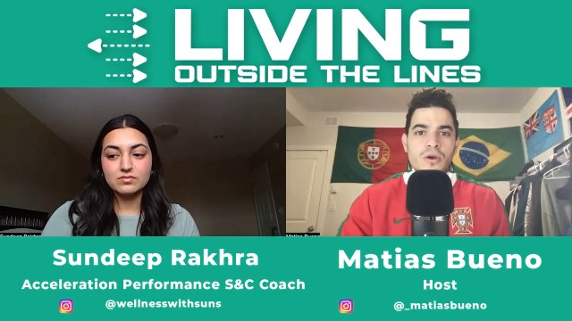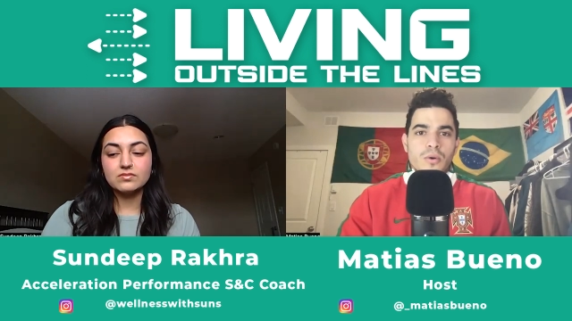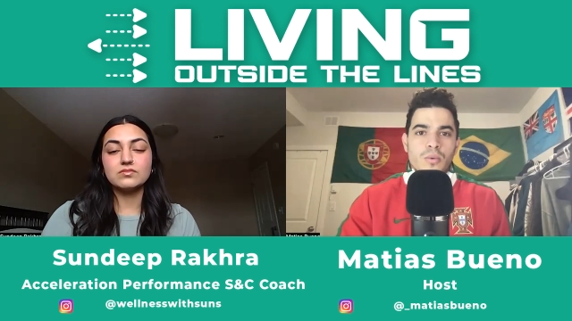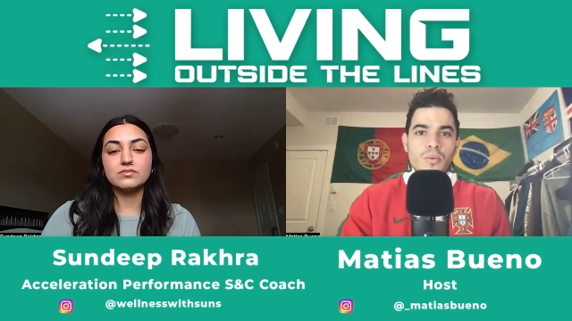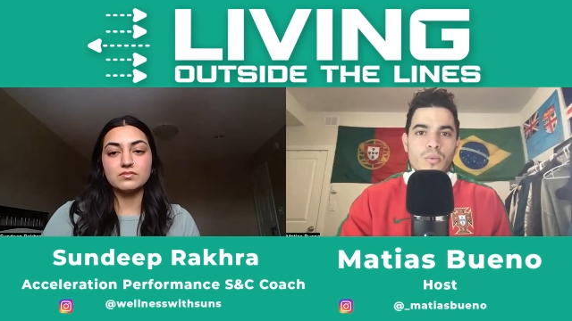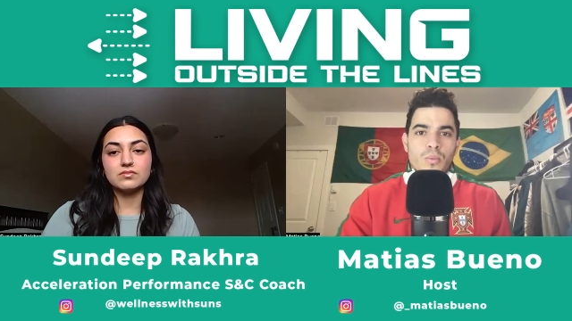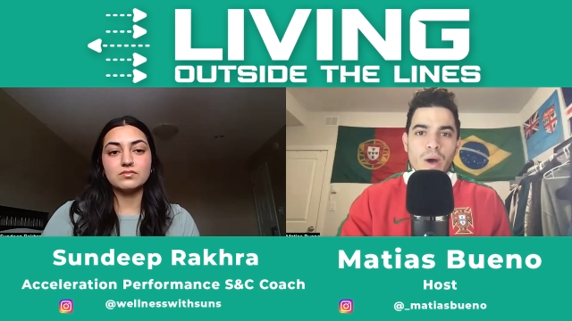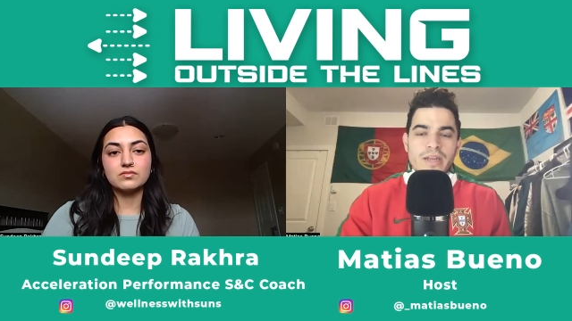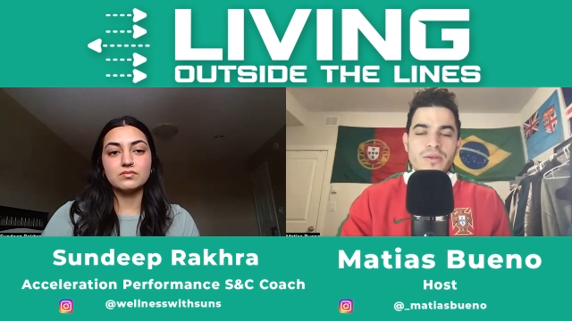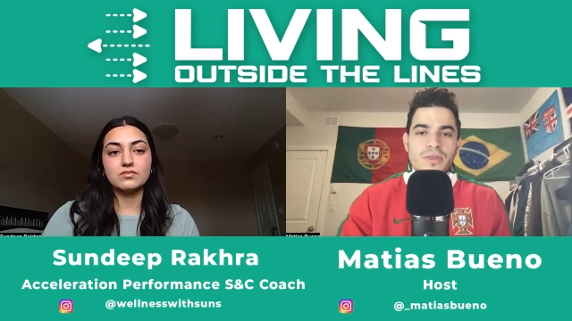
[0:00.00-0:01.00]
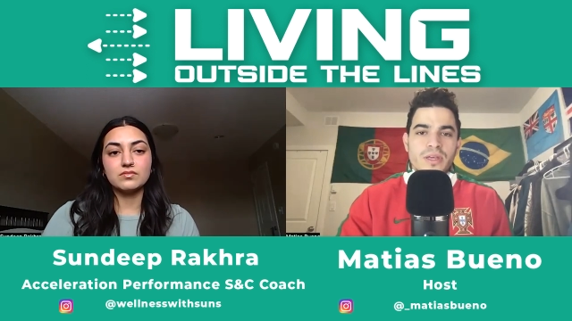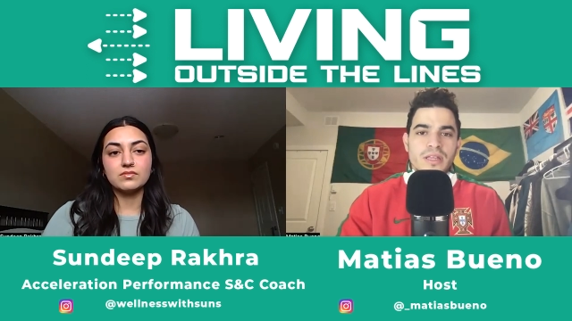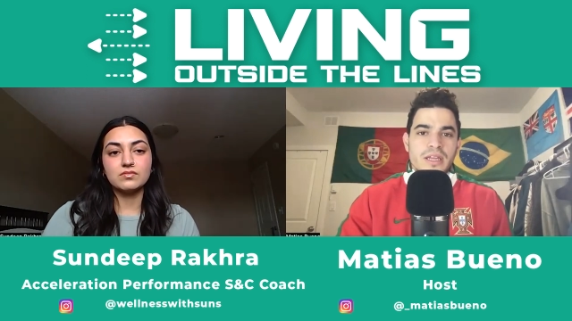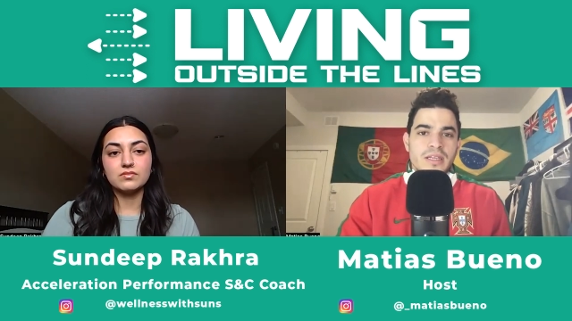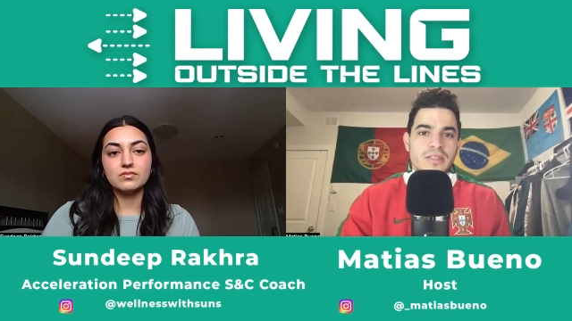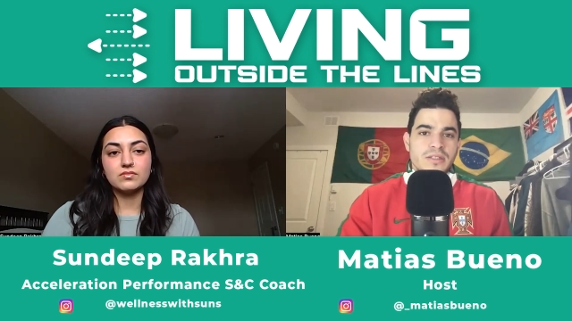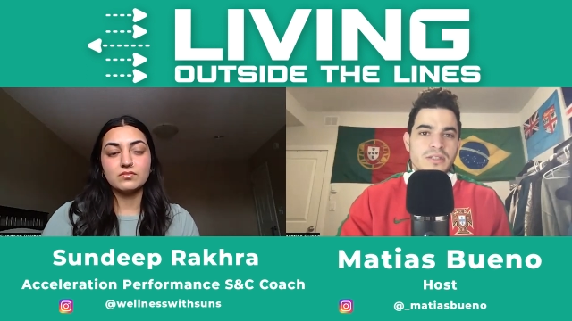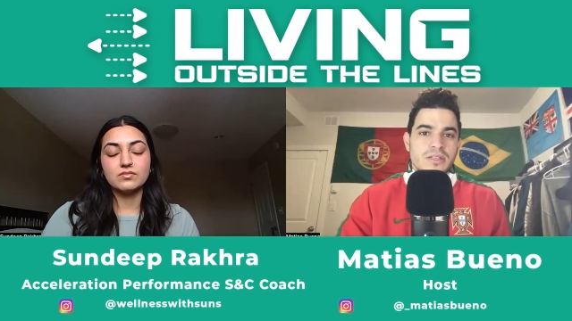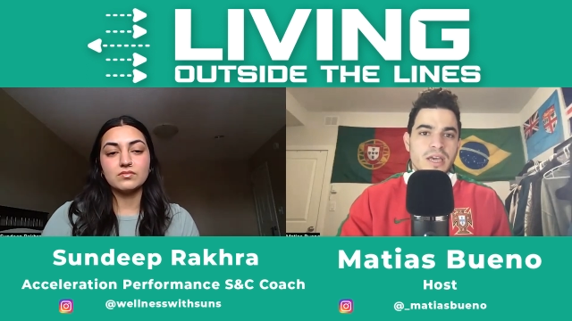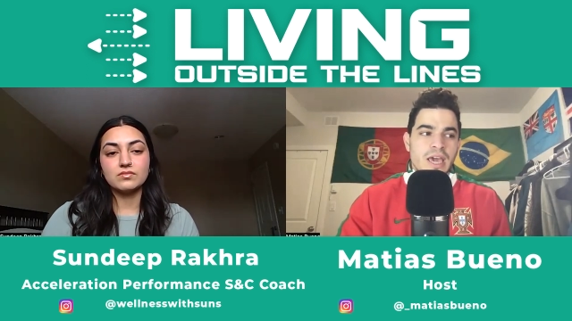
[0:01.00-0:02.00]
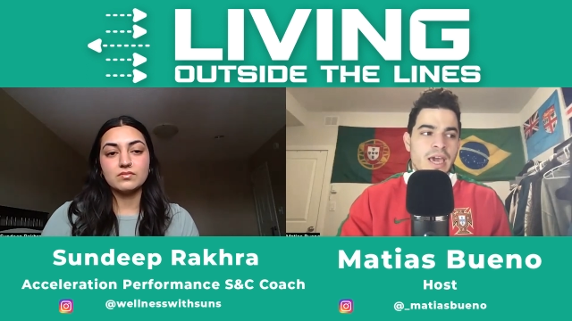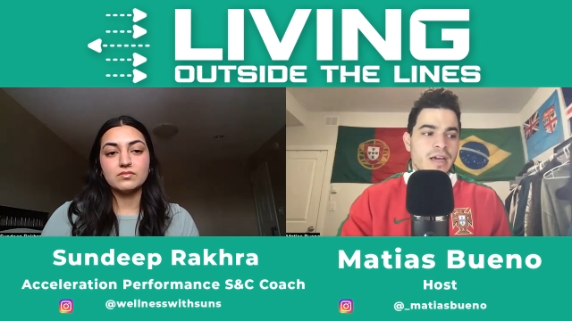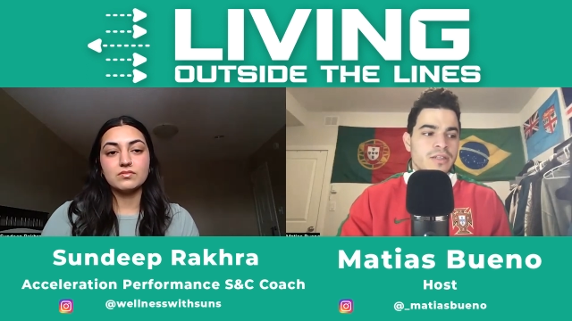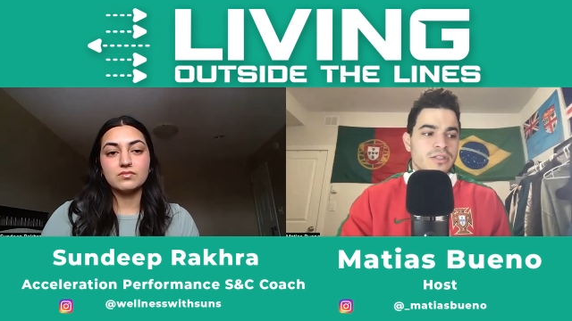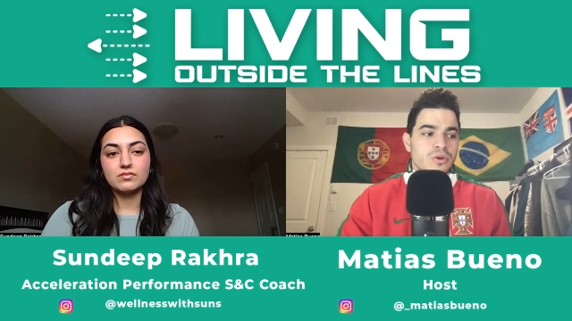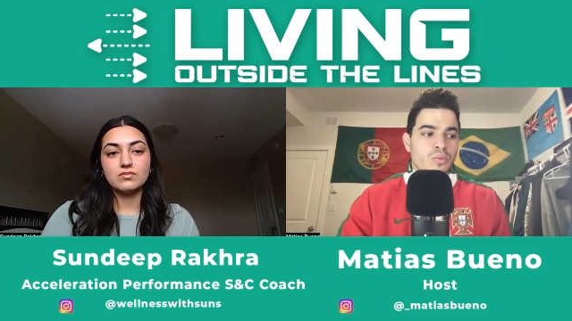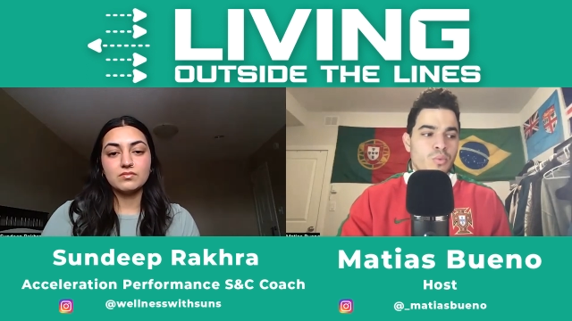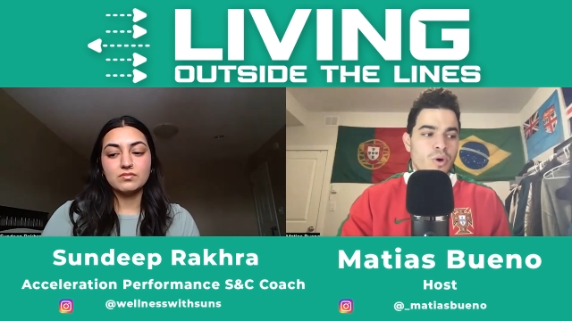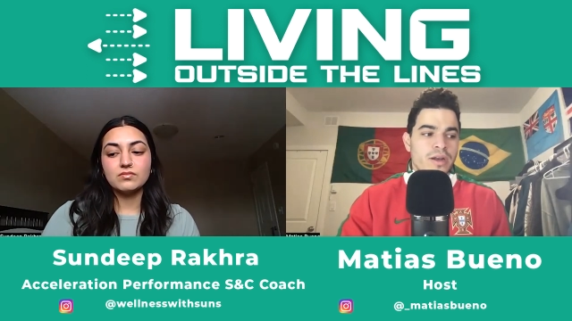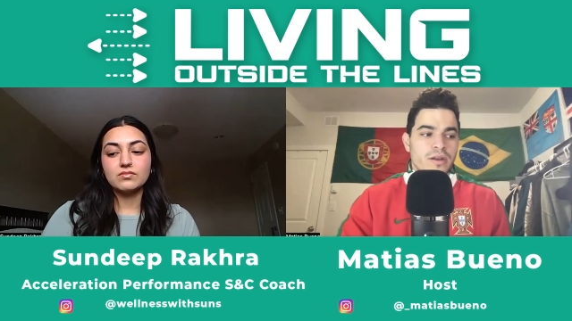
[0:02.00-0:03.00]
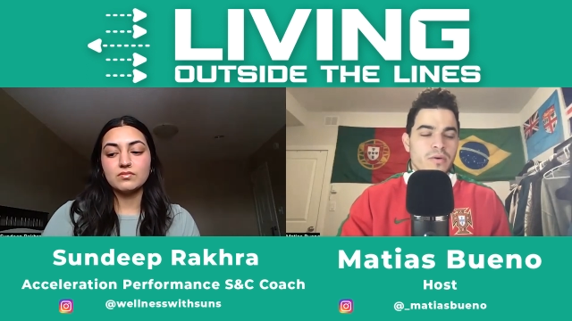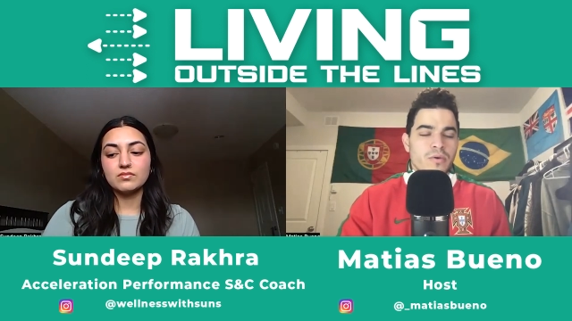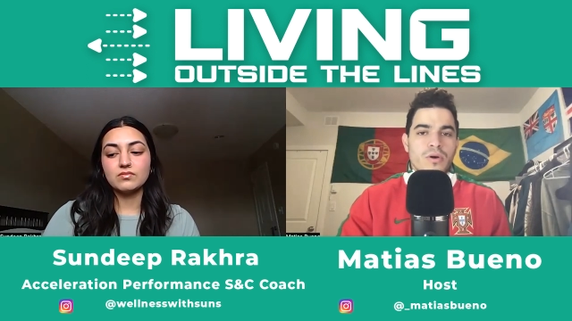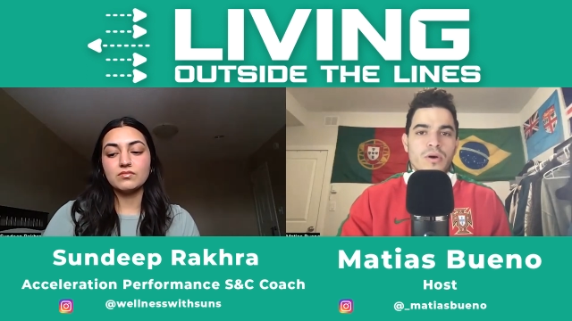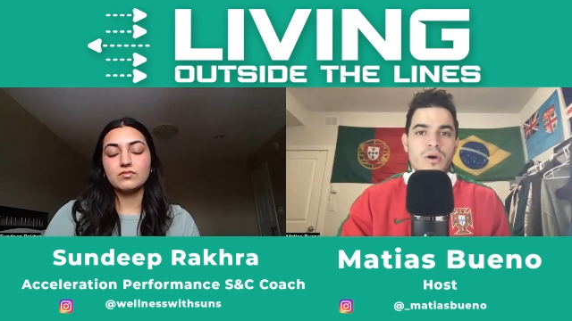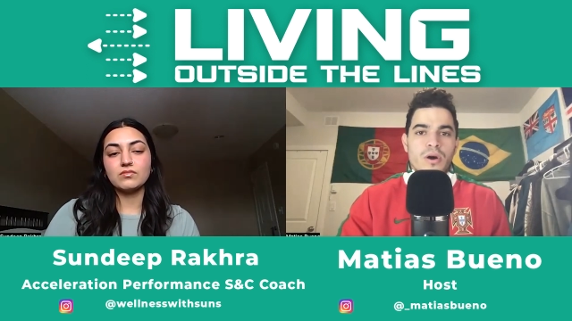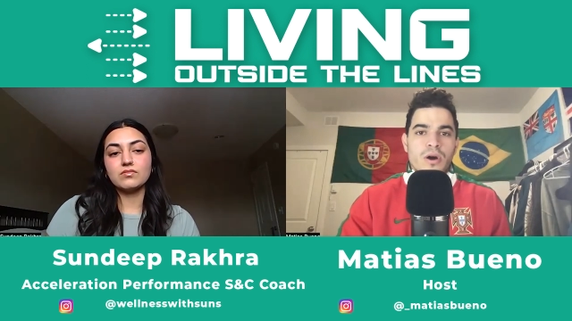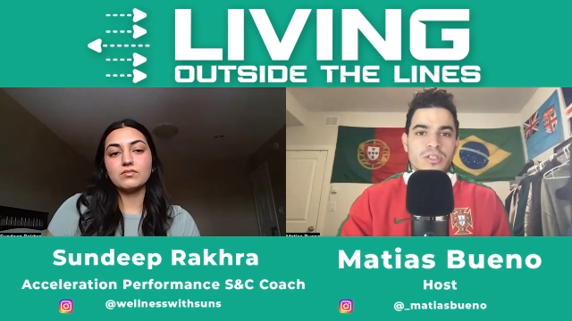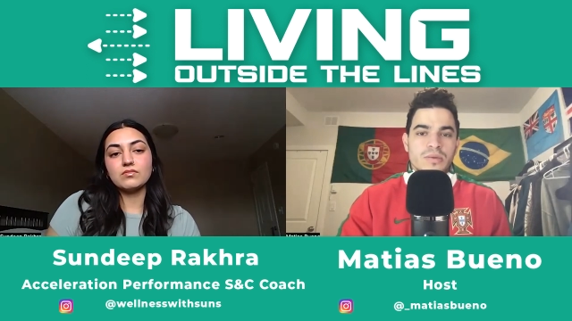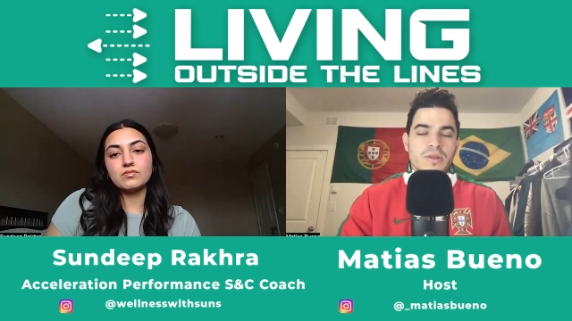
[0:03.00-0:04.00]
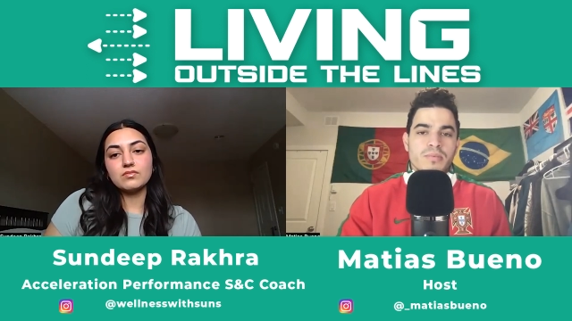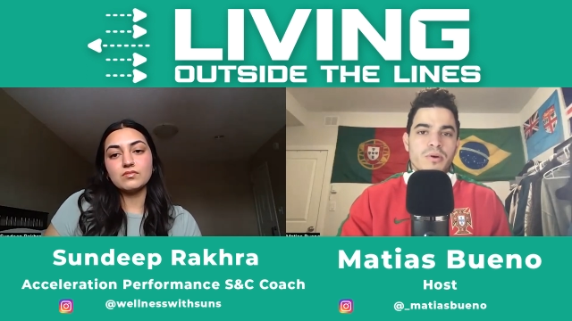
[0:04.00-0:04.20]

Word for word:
Speaker 1: Mm-hmm. Why do you think that is? And what are some of the